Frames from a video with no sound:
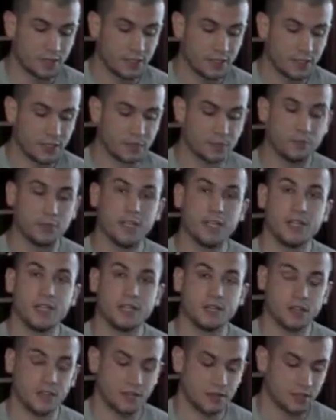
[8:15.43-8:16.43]
teach
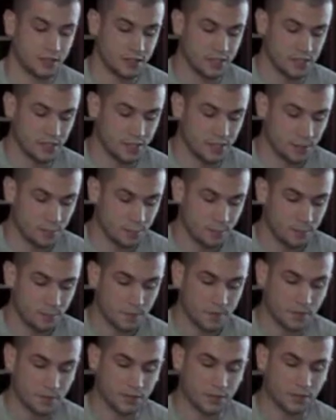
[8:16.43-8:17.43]
media literacy
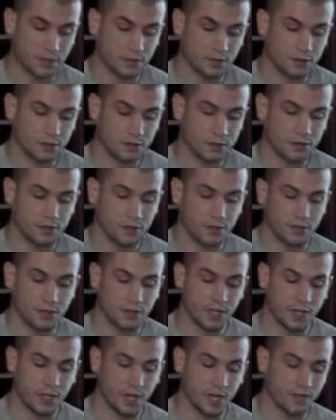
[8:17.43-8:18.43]
to children
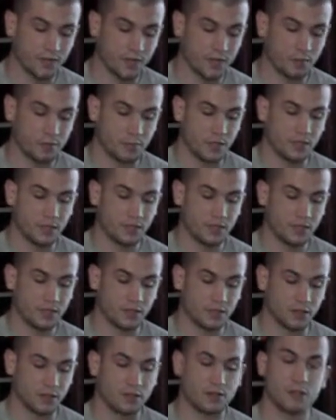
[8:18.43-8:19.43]
so they have the ability
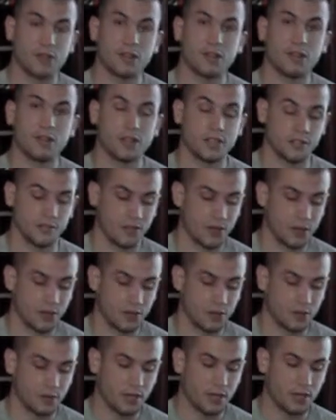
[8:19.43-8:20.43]
to critically
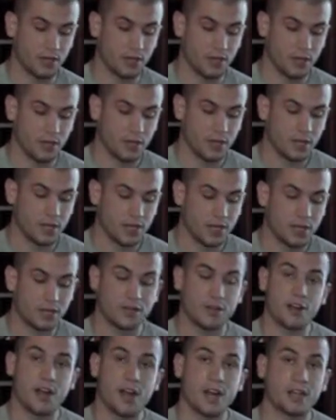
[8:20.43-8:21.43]
evaluate
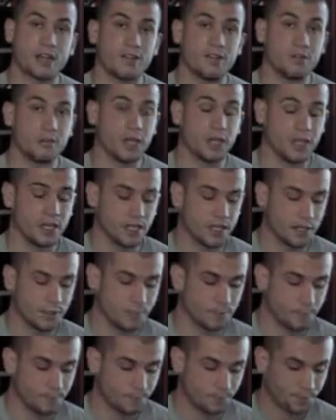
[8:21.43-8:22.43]
interactive media,
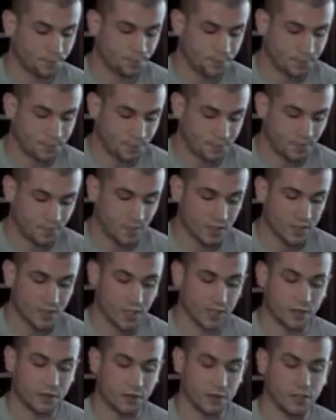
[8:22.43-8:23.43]

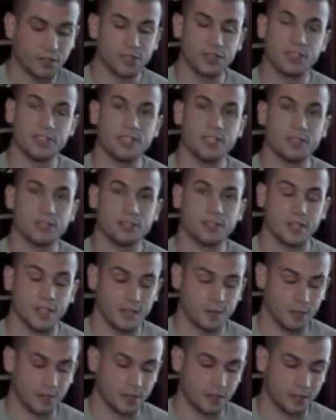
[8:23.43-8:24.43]
encourage the
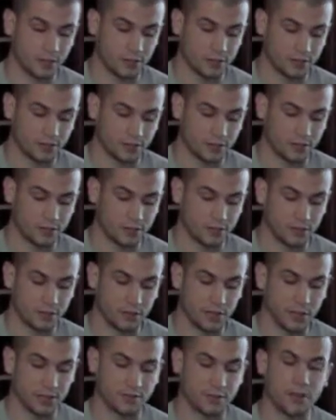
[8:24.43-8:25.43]
entertainment industry
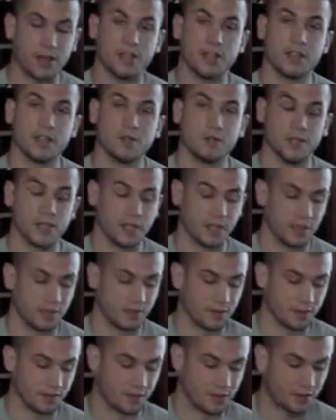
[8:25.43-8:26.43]
to link violent
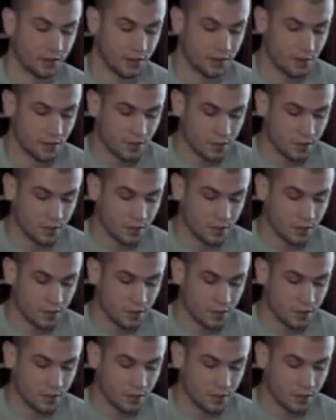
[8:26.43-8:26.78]
behaviors